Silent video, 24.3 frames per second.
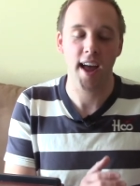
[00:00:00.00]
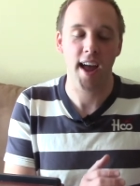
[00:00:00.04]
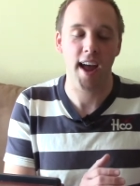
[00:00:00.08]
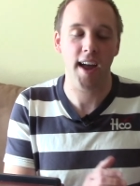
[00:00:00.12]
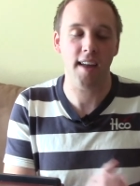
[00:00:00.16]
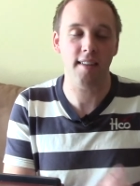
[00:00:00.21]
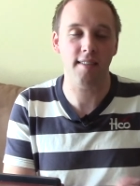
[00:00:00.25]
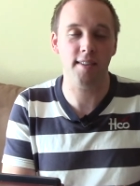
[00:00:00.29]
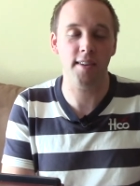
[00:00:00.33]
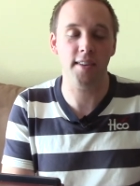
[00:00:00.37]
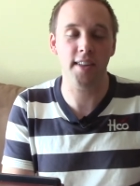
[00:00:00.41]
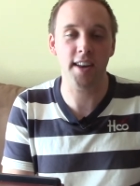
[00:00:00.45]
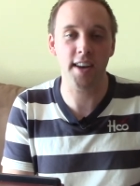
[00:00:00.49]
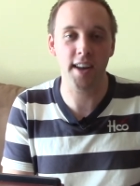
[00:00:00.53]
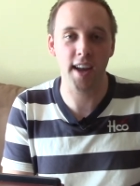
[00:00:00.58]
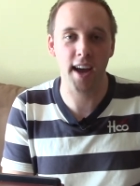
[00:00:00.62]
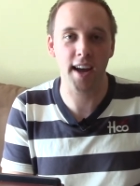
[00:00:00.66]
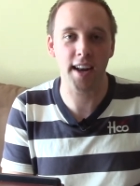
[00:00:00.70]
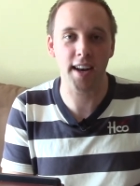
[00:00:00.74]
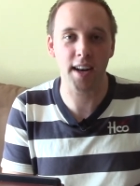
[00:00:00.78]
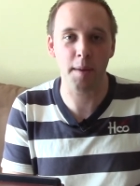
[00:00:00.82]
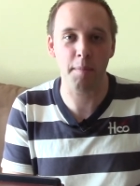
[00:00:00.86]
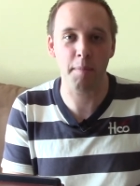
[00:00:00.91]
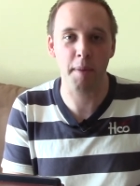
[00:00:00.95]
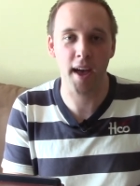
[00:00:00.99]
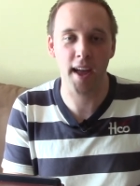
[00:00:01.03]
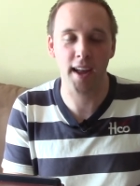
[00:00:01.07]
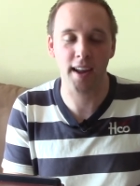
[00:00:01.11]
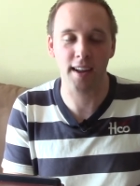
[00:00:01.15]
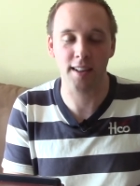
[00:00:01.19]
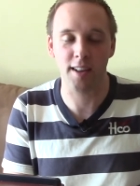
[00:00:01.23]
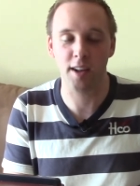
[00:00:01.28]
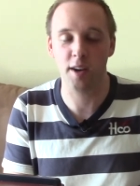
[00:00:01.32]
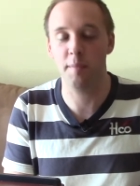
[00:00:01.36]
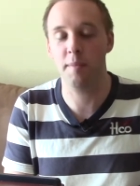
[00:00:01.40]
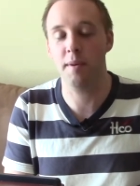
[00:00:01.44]
And so then you end up paying
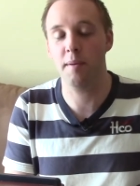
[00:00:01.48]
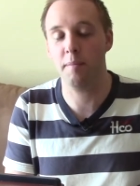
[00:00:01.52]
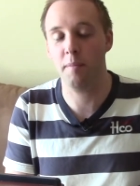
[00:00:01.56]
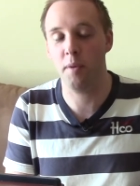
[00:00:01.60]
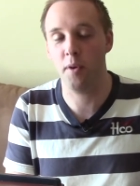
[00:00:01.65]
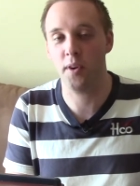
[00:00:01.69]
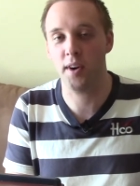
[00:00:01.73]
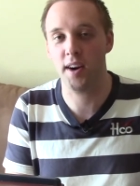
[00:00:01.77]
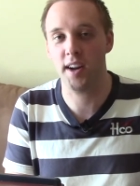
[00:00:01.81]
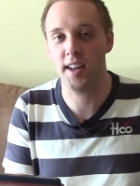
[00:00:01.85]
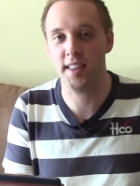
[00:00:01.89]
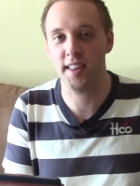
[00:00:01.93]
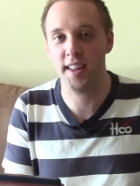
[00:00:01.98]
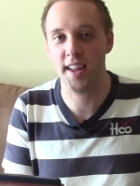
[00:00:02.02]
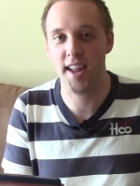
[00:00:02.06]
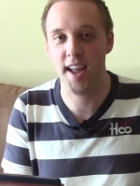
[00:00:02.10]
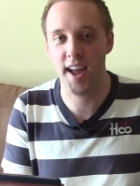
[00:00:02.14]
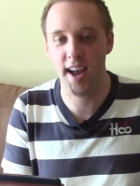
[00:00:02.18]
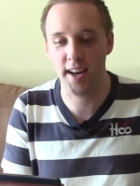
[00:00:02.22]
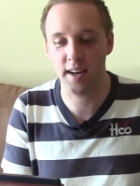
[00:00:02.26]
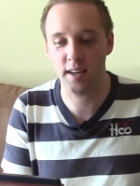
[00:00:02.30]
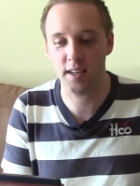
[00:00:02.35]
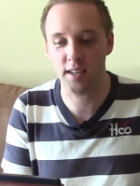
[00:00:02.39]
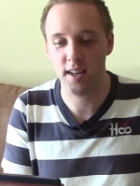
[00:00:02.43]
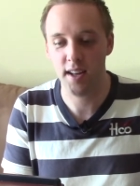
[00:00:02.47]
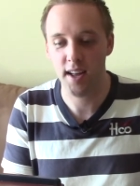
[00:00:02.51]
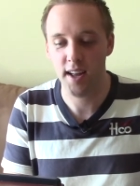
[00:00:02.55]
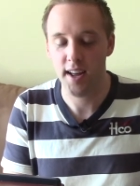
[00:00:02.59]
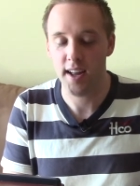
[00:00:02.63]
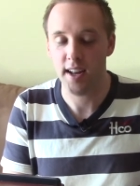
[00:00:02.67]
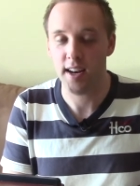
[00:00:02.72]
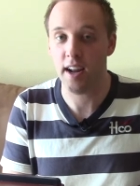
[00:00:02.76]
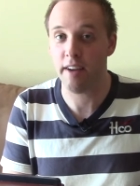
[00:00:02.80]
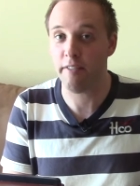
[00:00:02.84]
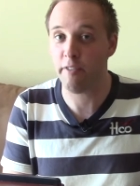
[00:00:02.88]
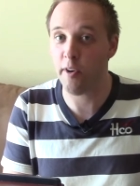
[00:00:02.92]
a little bit more in the end.
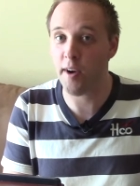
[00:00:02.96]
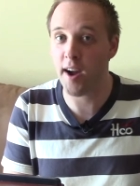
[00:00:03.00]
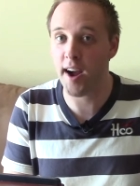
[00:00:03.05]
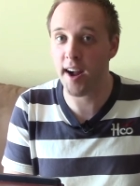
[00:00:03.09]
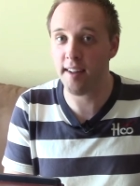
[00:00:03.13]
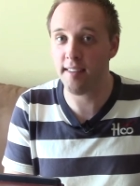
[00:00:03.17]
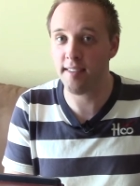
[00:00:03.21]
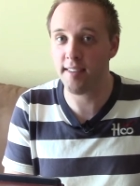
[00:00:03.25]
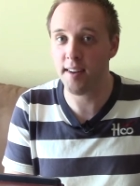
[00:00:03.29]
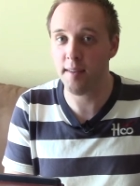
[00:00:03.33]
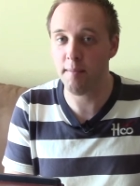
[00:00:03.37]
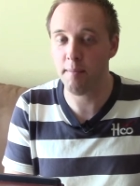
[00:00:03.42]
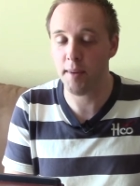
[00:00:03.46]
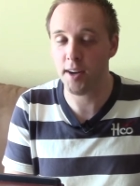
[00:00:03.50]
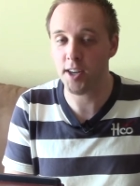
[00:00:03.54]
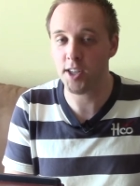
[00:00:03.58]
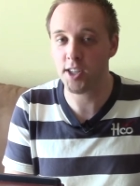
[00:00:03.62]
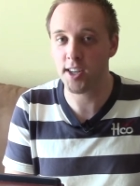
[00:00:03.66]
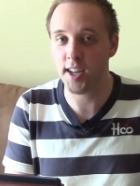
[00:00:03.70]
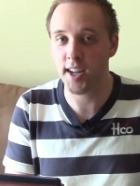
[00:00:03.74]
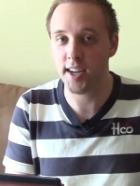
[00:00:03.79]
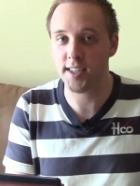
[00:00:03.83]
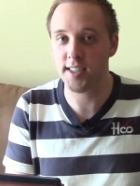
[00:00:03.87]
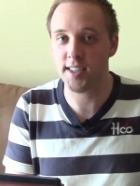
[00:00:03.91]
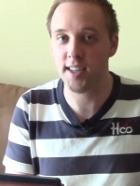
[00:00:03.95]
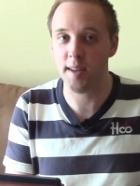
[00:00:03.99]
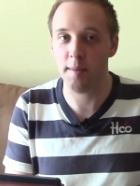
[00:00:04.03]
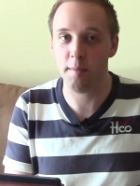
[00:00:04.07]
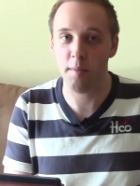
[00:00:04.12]
Now, Verizon, much like T